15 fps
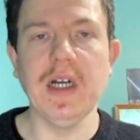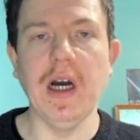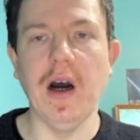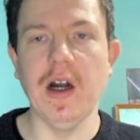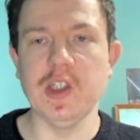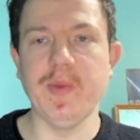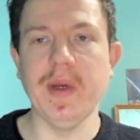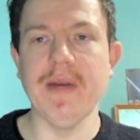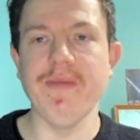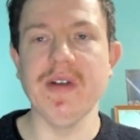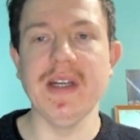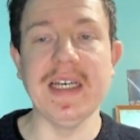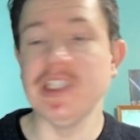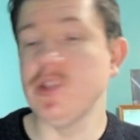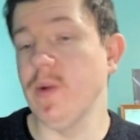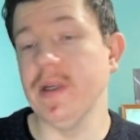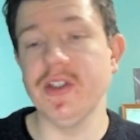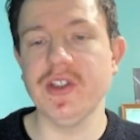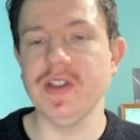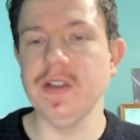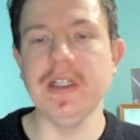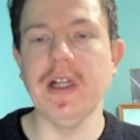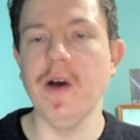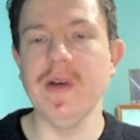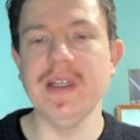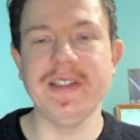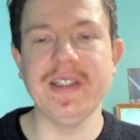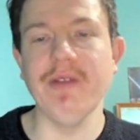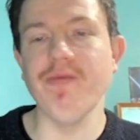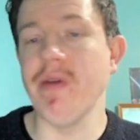cards being released, which, you know,
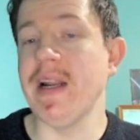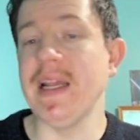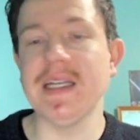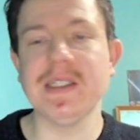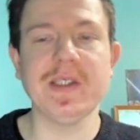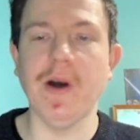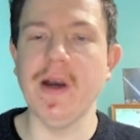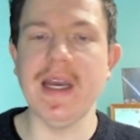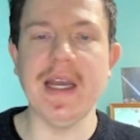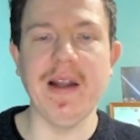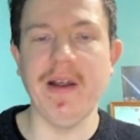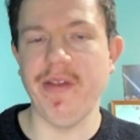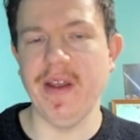is really exciting.